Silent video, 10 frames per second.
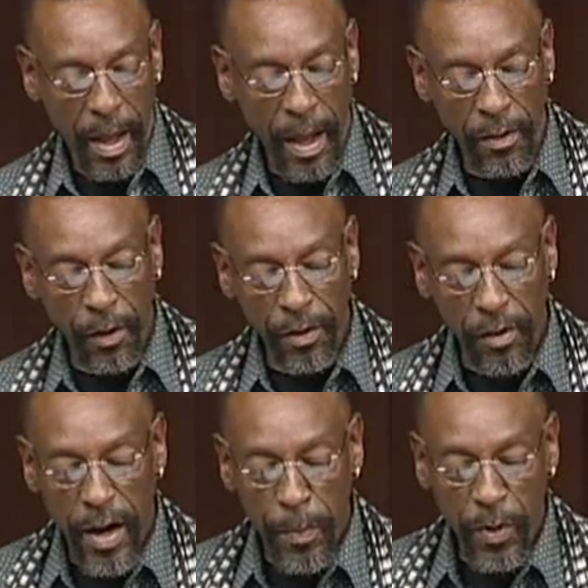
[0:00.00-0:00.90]
And though the
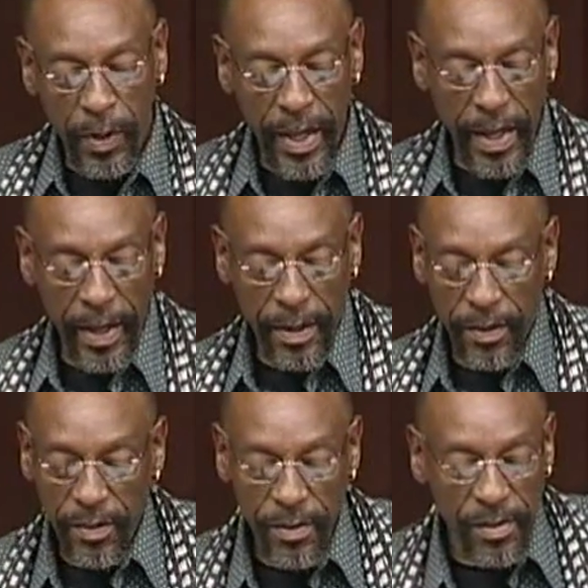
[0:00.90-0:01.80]
creme brulee
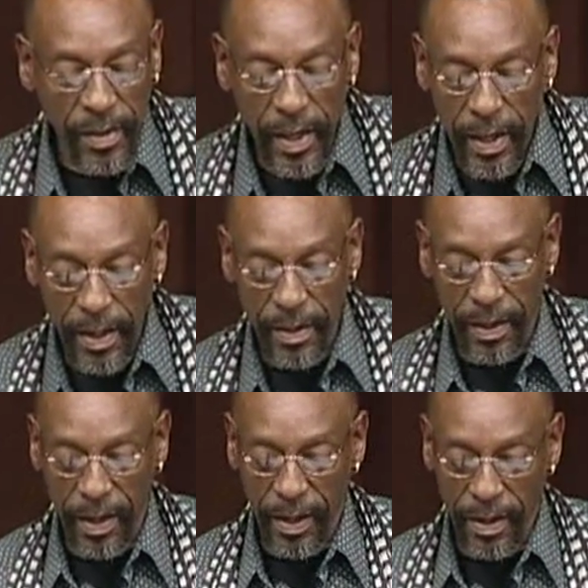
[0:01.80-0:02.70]
doesn't say
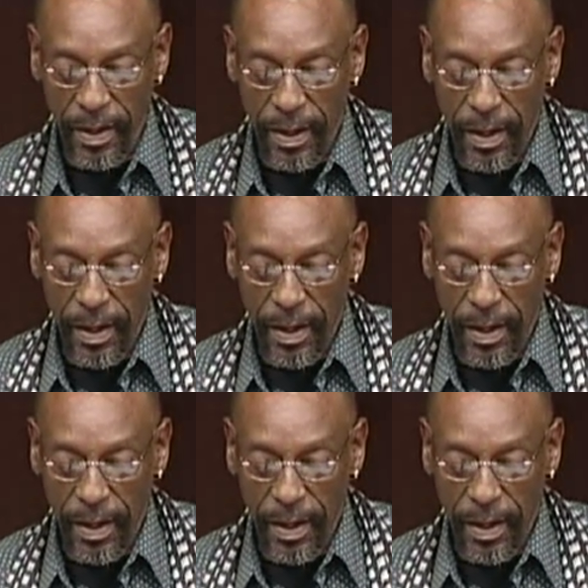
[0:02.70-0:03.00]
anything,